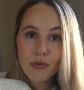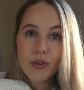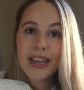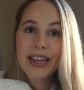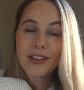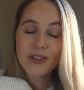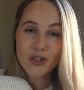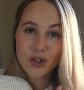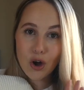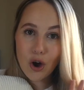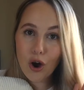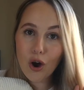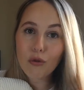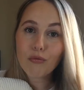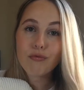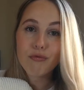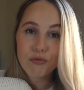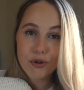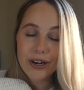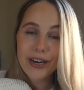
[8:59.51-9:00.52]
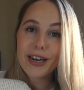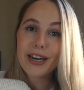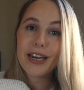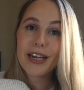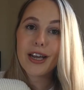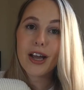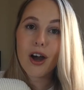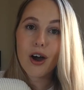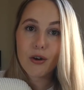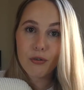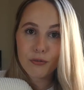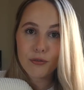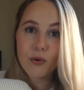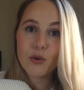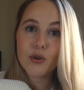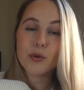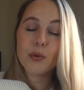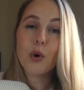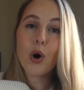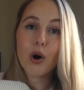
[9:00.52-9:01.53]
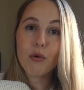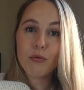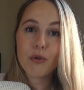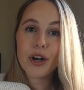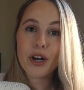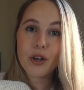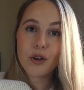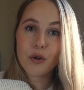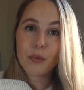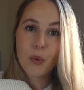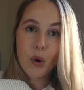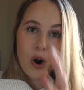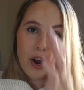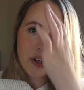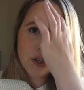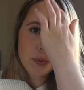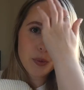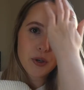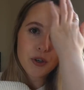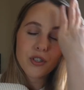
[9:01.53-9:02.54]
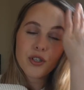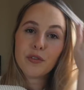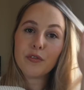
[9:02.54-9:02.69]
it's really affordable, a really good price, because